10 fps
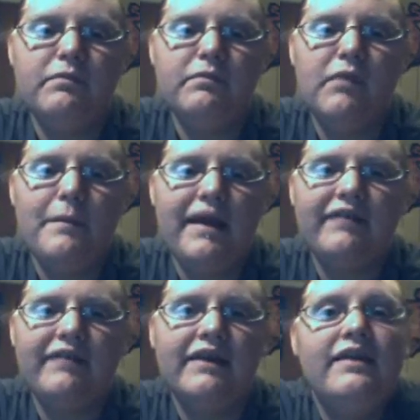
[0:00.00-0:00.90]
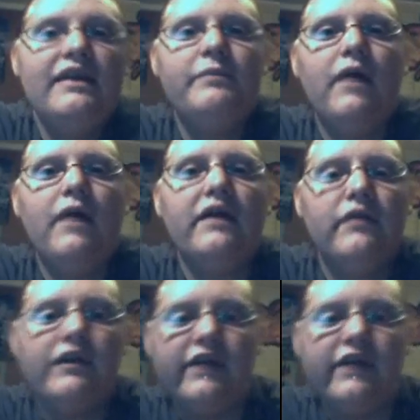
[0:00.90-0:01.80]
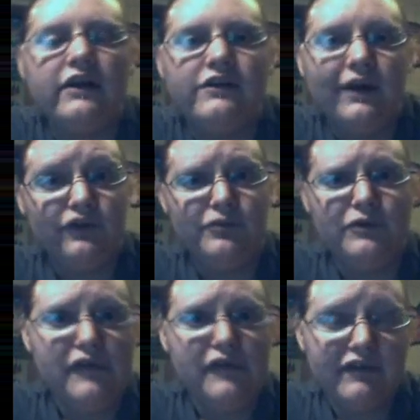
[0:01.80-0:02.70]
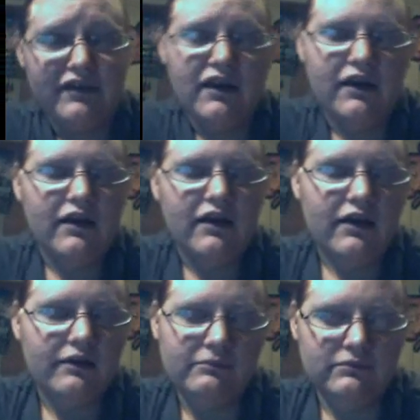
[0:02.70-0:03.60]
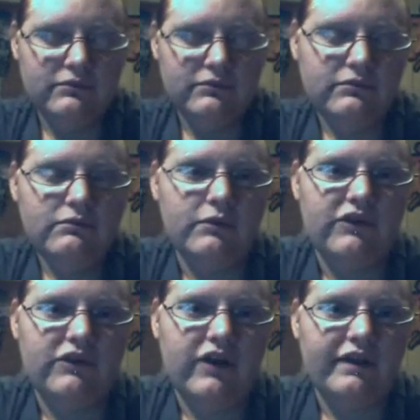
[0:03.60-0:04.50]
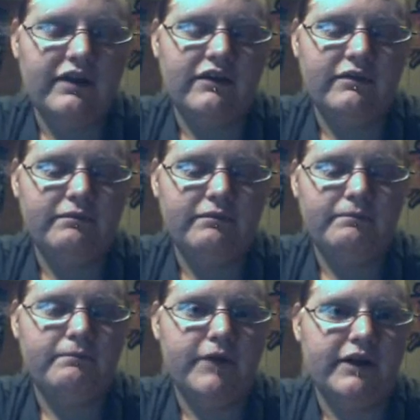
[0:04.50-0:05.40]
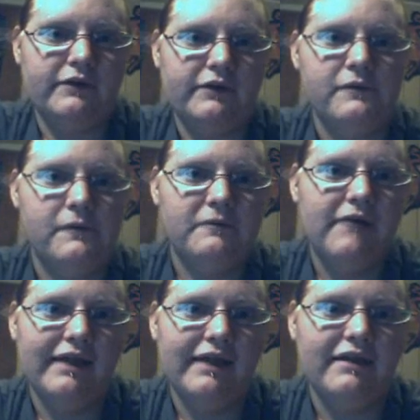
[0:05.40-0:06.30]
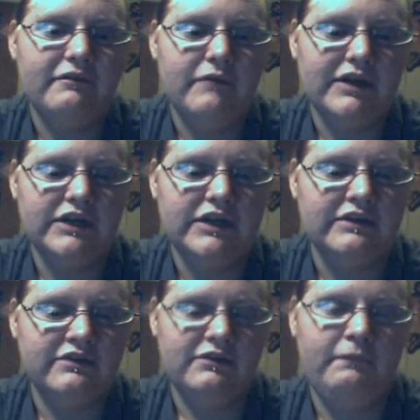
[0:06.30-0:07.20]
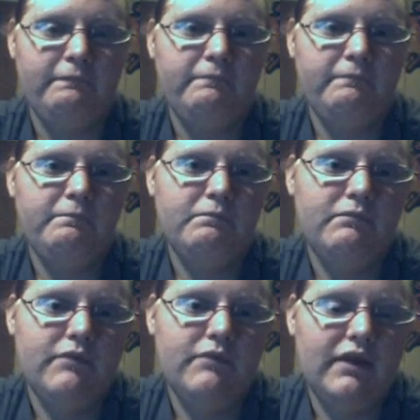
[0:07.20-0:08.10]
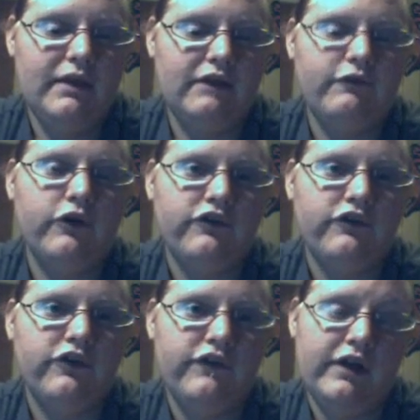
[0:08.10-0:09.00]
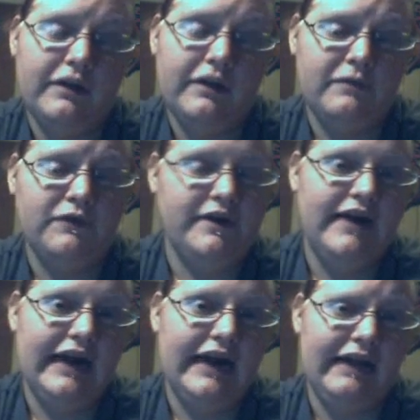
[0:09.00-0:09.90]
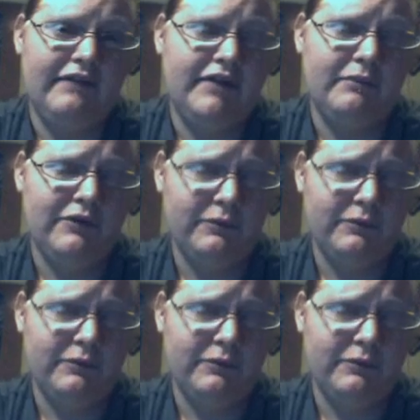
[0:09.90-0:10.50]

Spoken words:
amazing. And then he brought some of his characters out into movies, which I think is freaking cool. I love watching his stuff. And then, of course, Chris Farley, before he died, I loved him too.